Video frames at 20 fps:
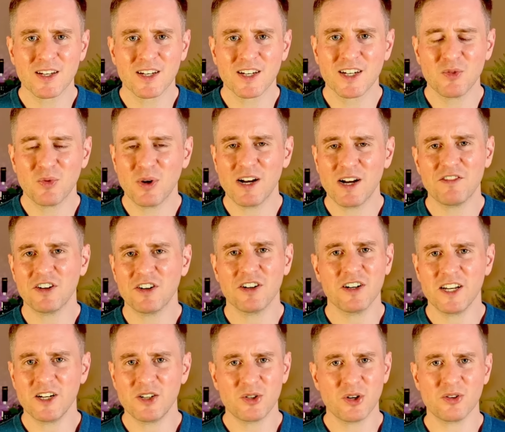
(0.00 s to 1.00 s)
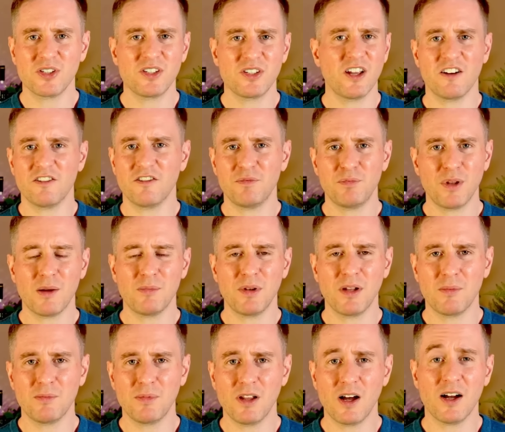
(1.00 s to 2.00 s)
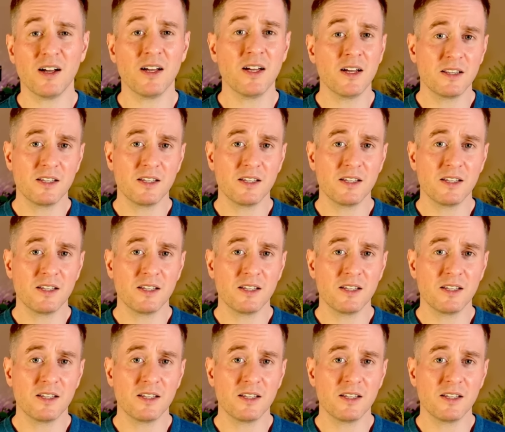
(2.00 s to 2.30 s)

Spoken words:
whatever, intro stuff, blah, blah, blah.